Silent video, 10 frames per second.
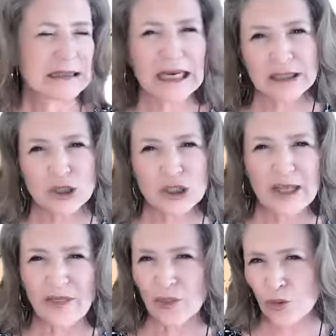touchy
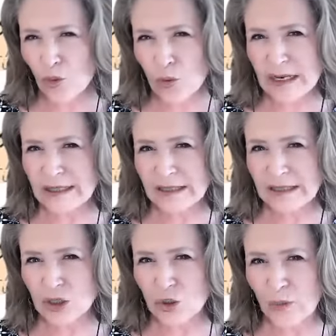and thorny
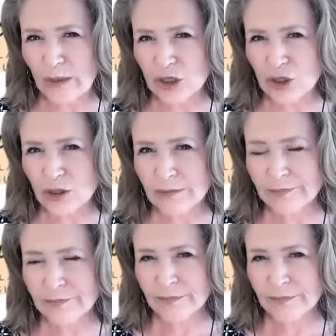situation,